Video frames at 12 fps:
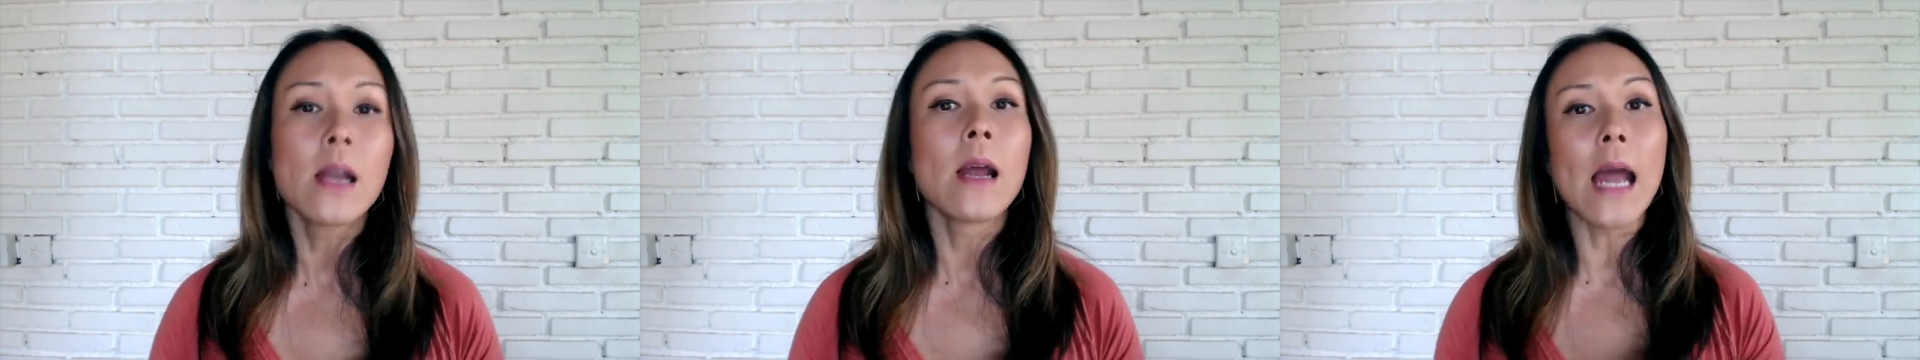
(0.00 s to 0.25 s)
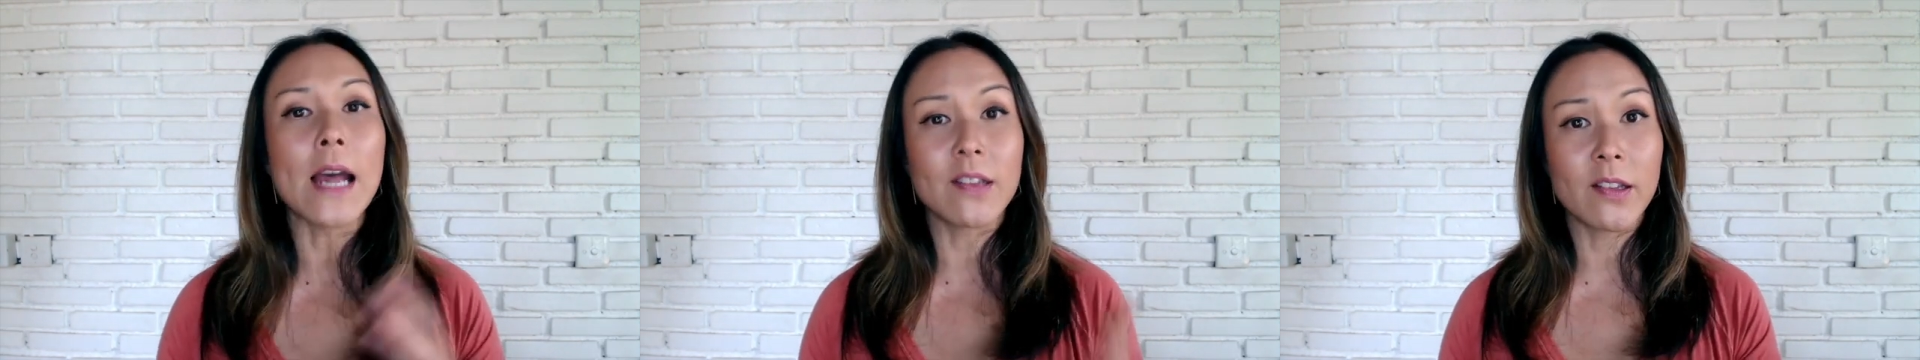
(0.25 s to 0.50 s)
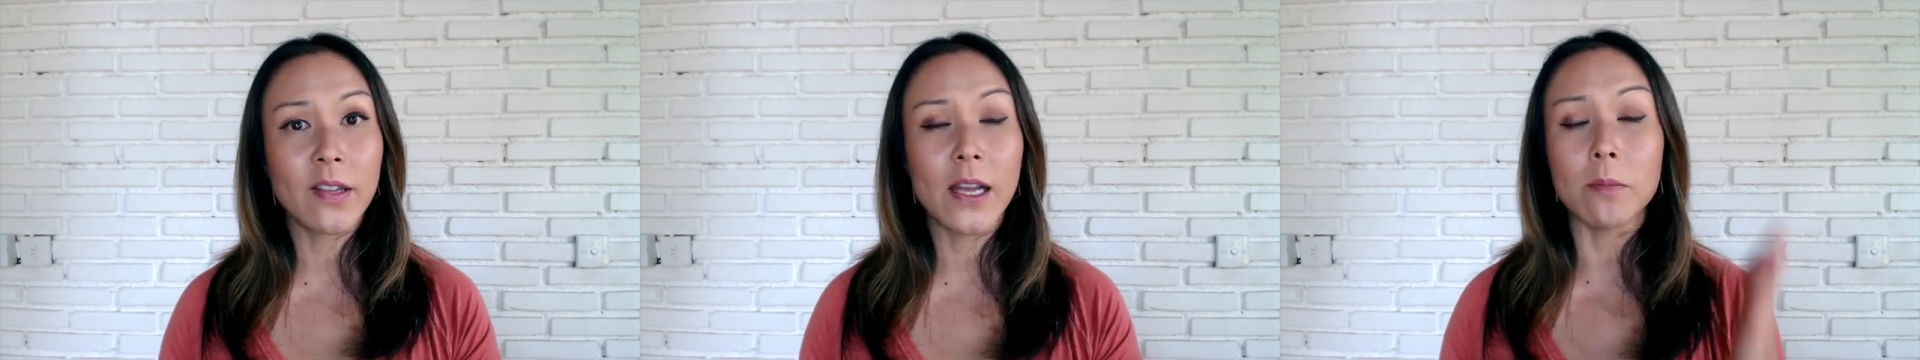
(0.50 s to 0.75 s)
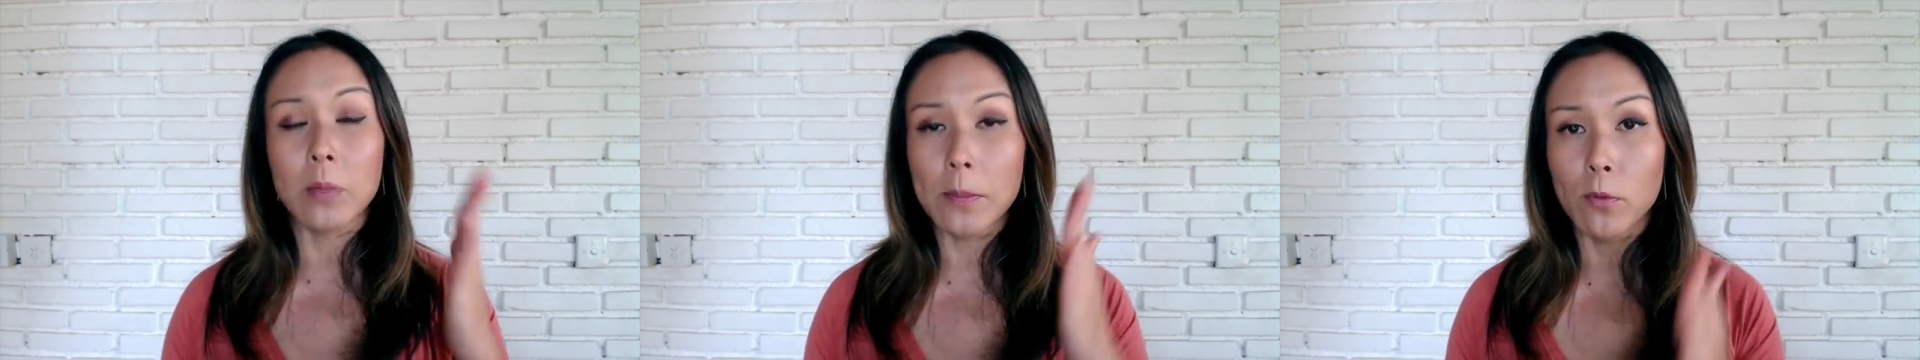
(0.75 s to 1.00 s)
as i said
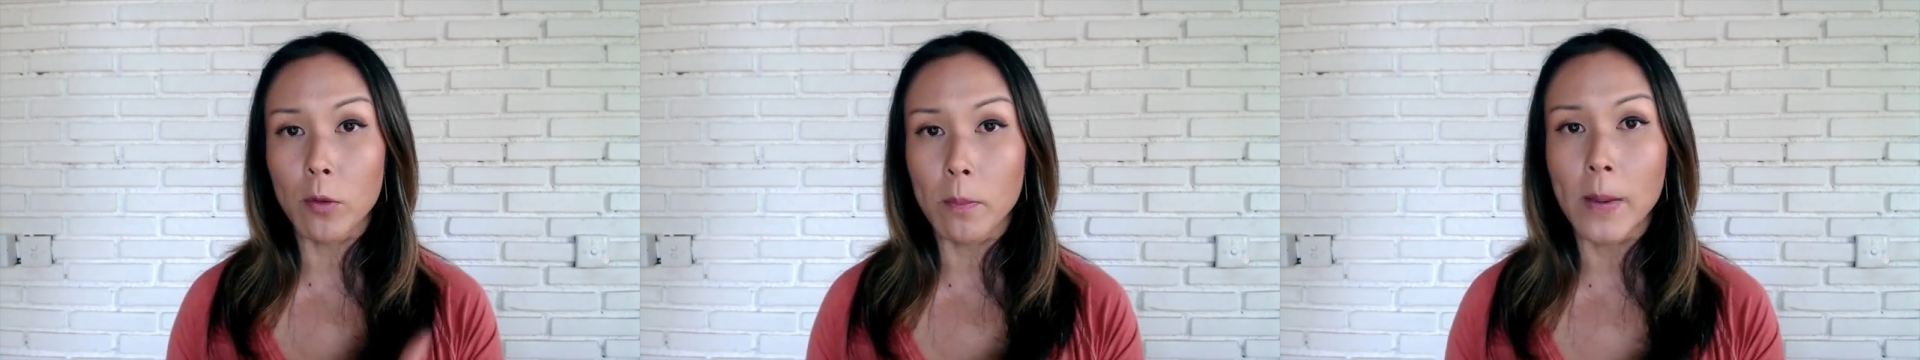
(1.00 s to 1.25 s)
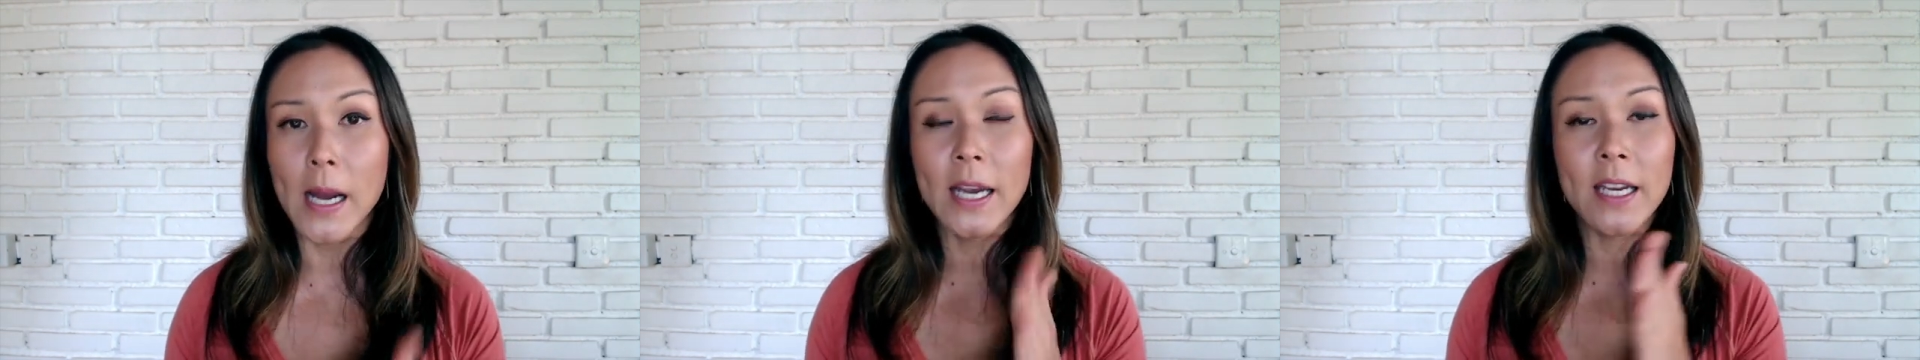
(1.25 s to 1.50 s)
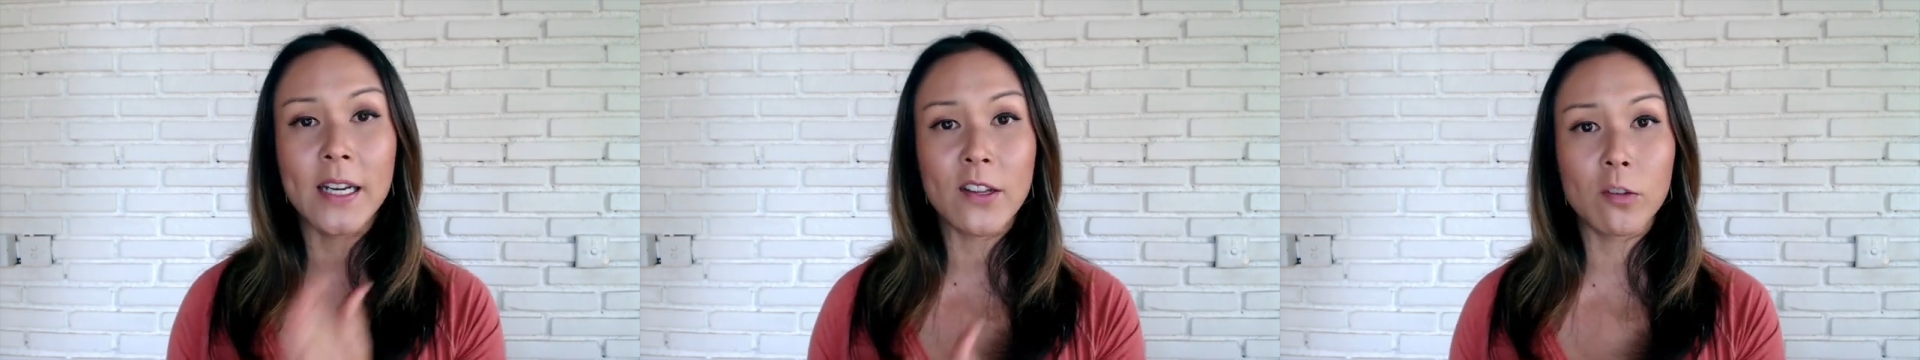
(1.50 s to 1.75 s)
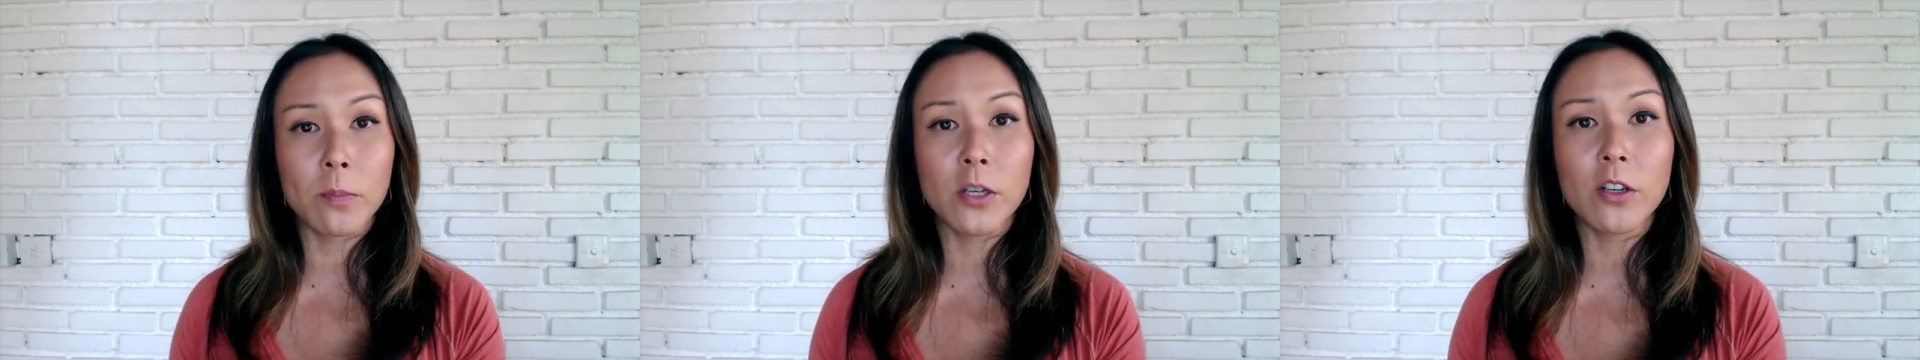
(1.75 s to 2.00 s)
people are buying an
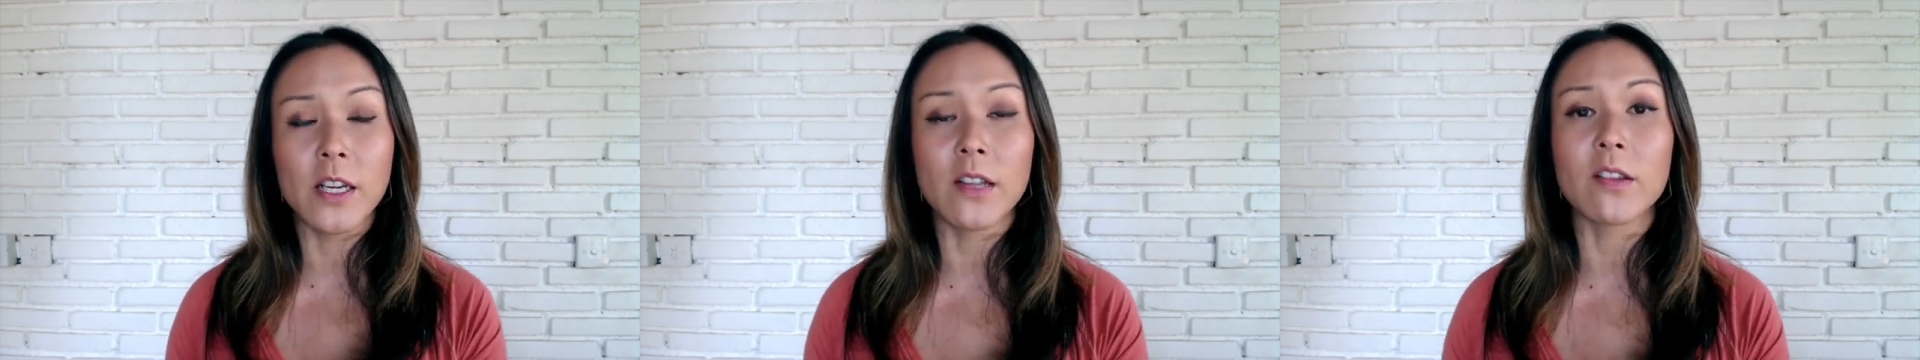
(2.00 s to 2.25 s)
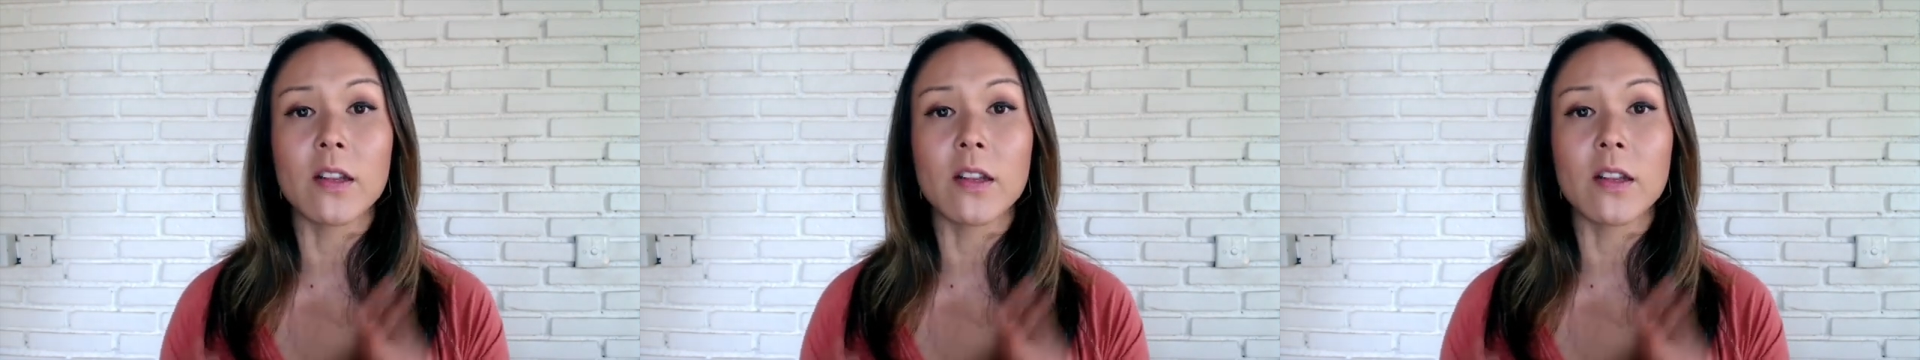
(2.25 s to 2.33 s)
experience